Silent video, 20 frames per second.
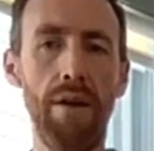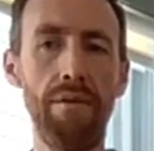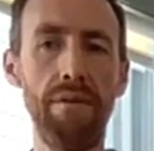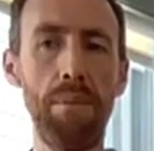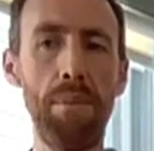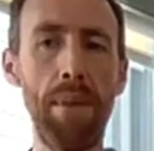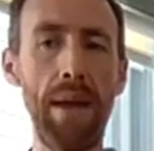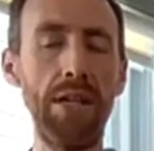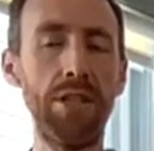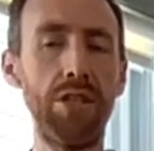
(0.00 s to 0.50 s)
of
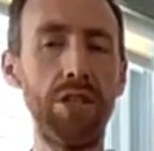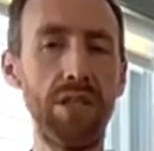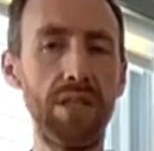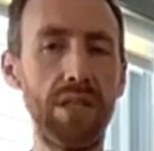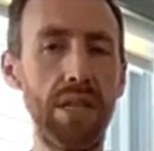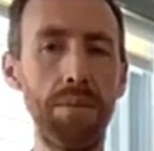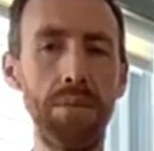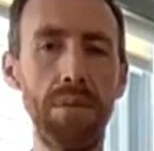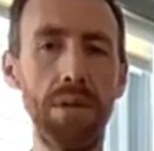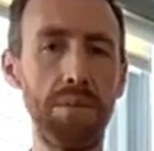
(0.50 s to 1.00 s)
the patient's
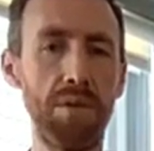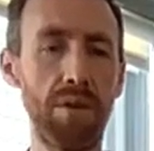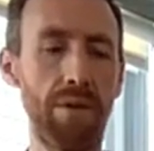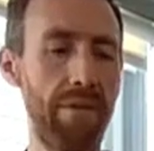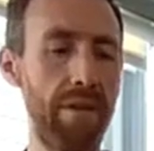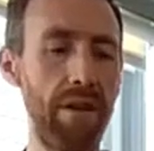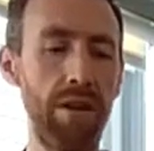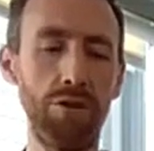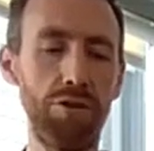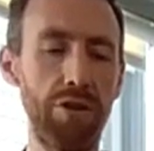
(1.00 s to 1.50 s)
symptoms
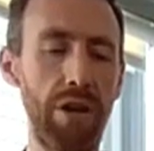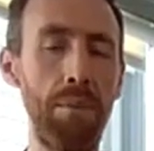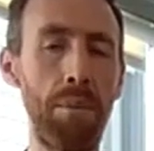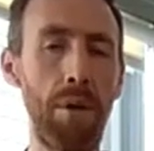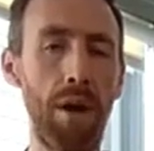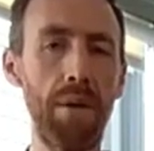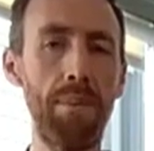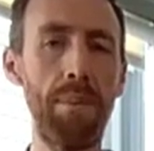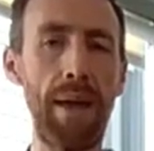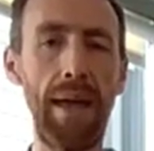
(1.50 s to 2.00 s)
of their
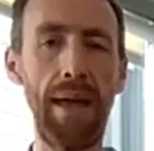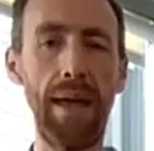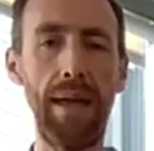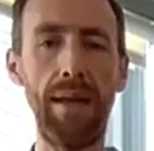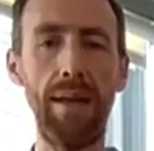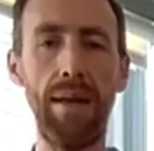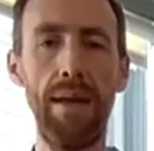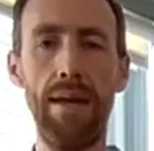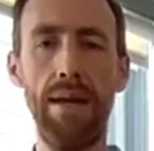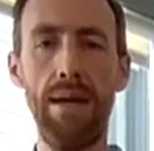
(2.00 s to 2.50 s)
trademark
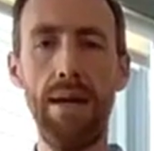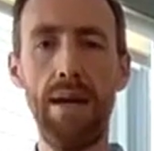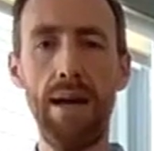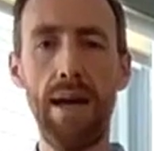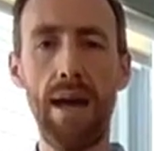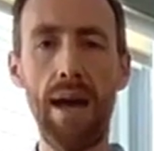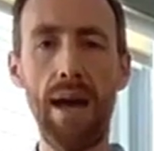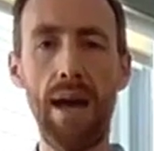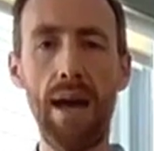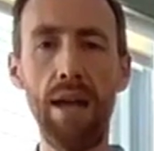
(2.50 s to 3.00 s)
pain,
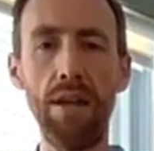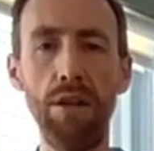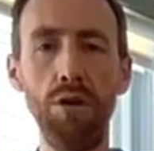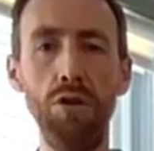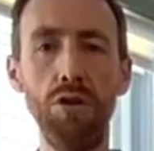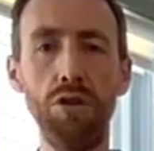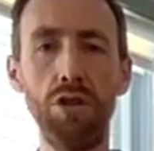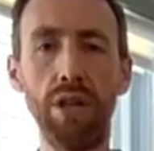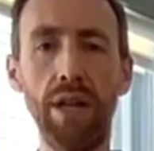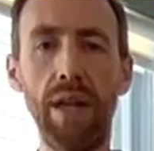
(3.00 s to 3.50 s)
uh,
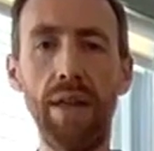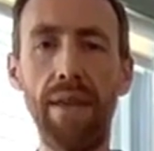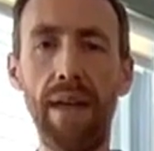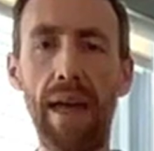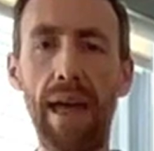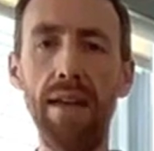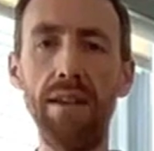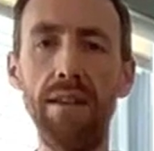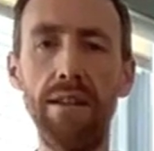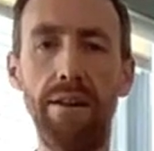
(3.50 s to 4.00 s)
usually in
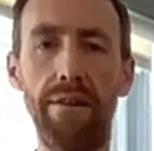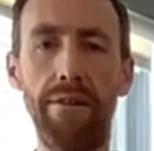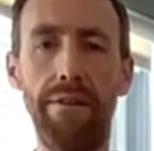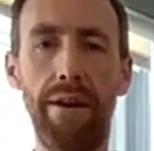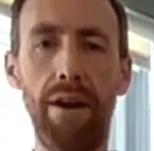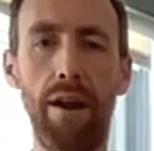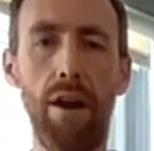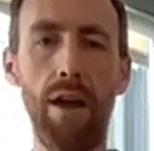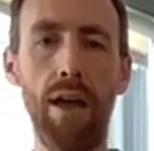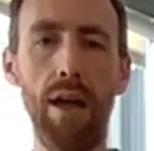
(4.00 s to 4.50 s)
the
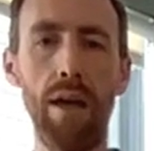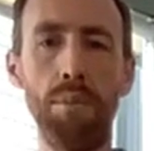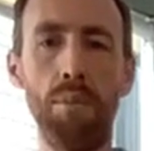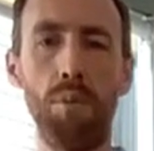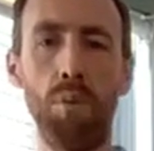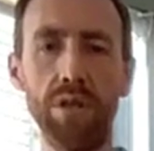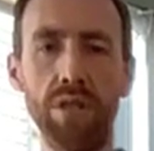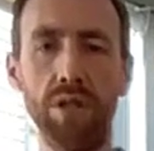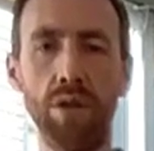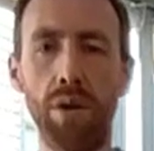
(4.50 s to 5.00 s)
anterior hip,
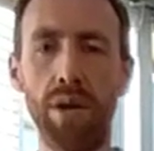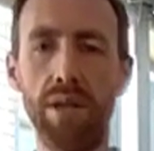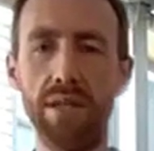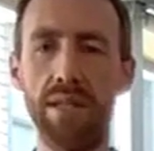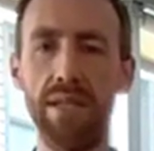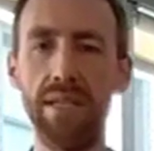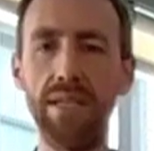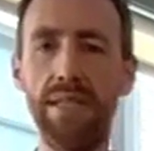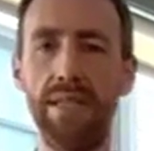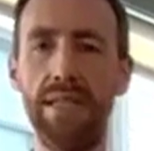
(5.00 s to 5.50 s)
was known as
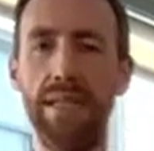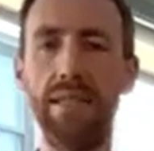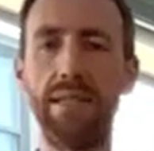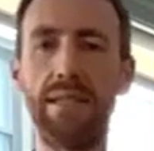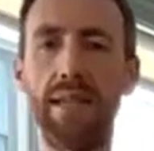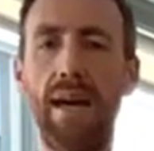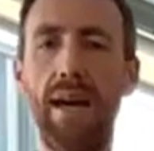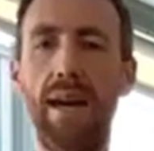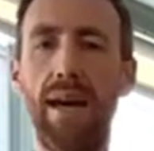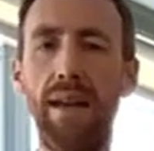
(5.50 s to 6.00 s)
the C
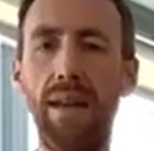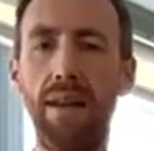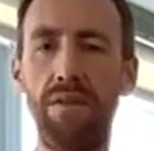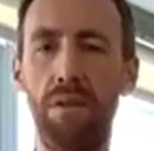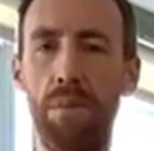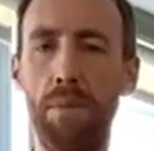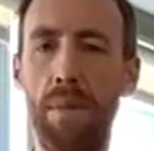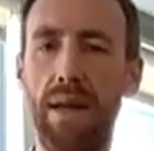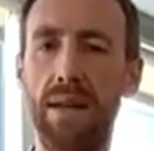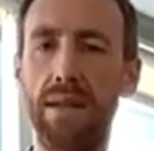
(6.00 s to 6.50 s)
sign.
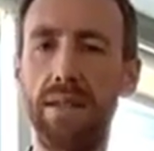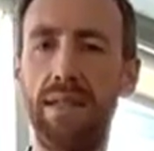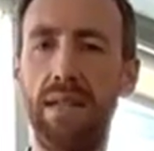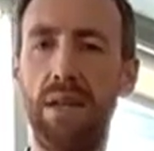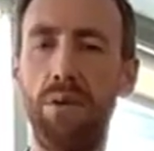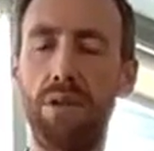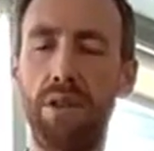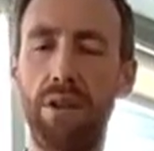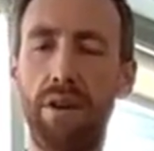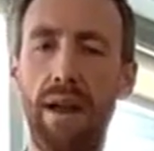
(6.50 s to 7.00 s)
If you make a
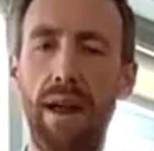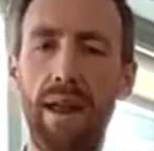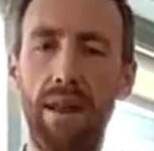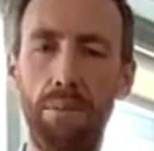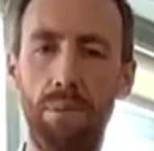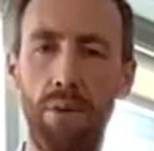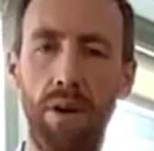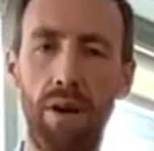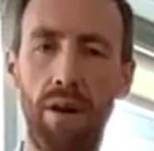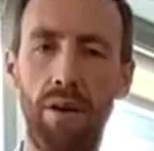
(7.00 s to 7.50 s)
C with your hand
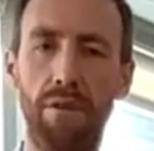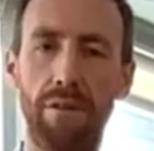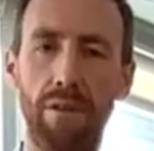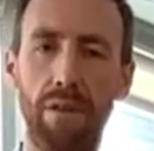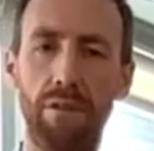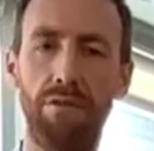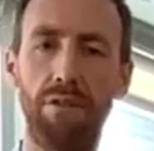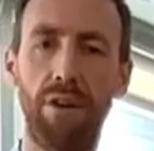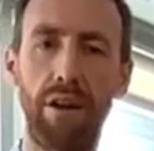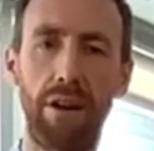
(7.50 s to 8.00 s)
and put it up to
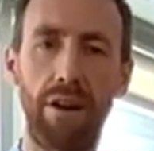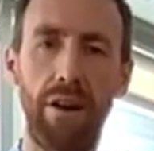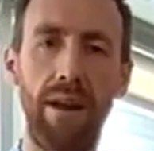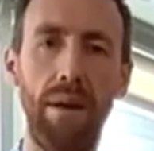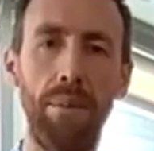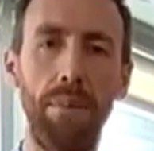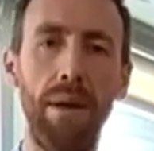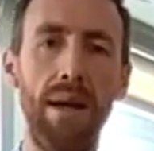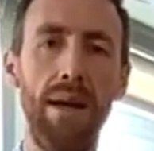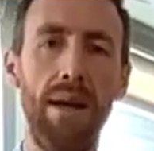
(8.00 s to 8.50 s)
the front of your
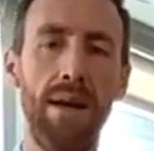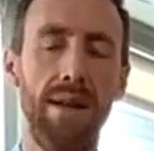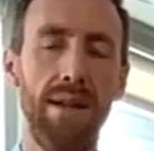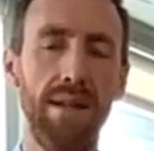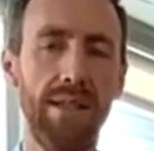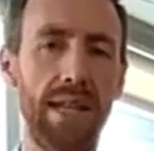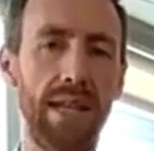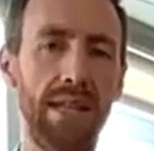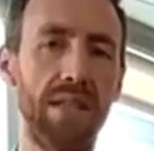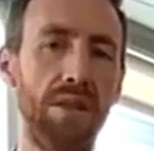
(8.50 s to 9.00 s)
hip,
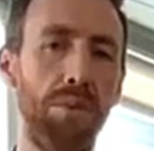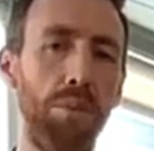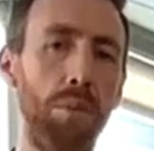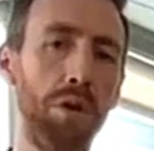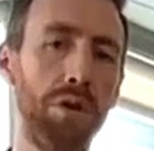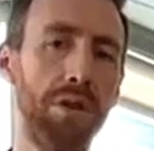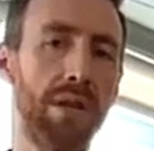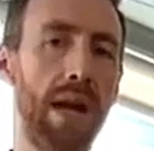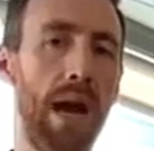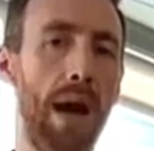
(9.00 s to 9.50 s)
that's the
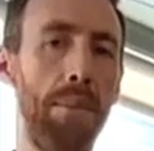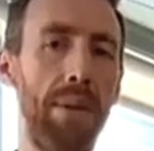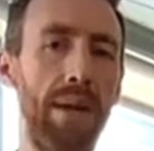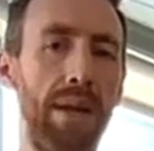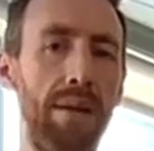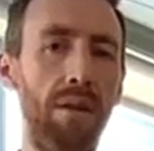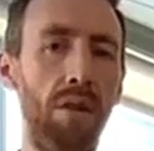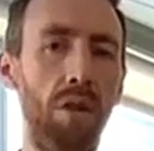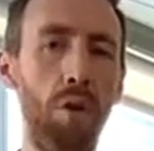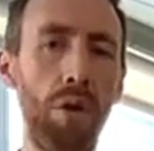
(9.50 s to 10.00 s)
most
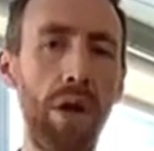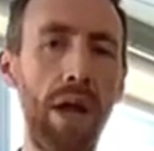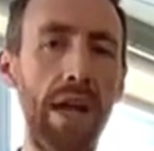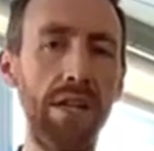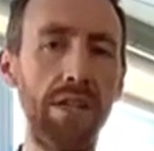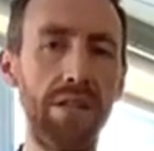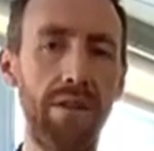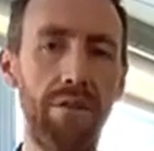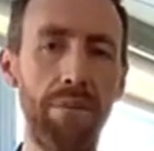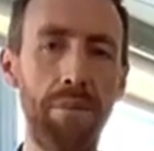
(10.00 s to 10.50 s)
common
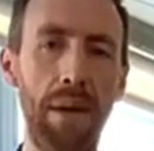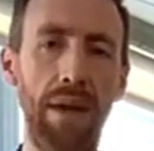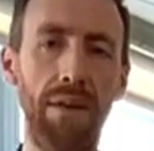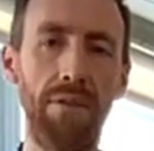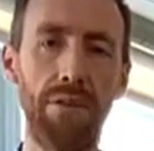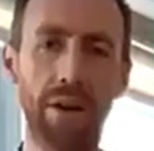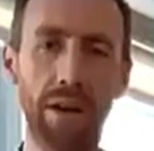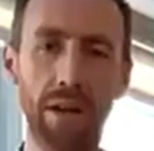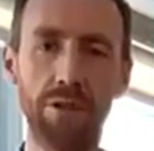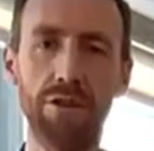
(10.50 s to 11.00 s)
location of pain
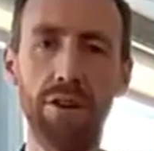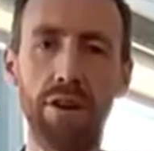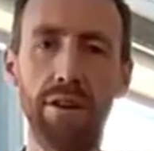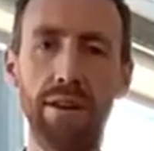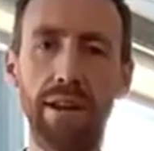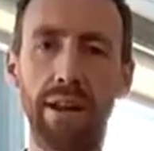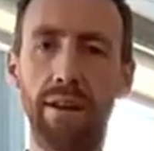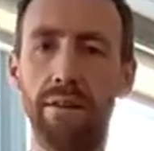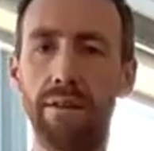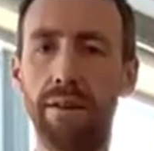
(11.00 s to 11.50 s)
for
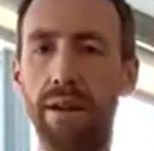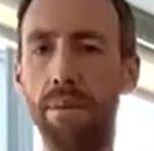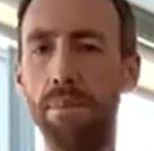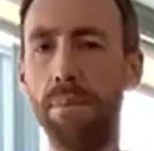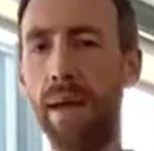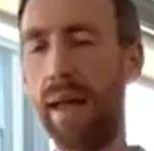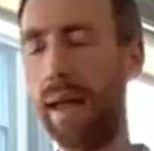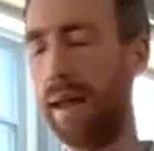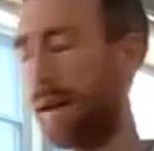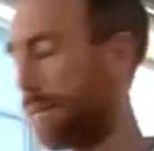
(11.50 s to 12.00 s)
intra-articular hip
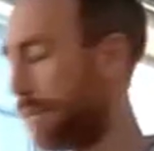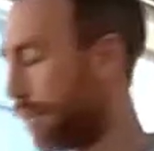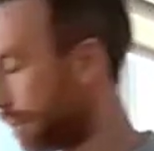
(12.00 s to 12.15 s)
pain.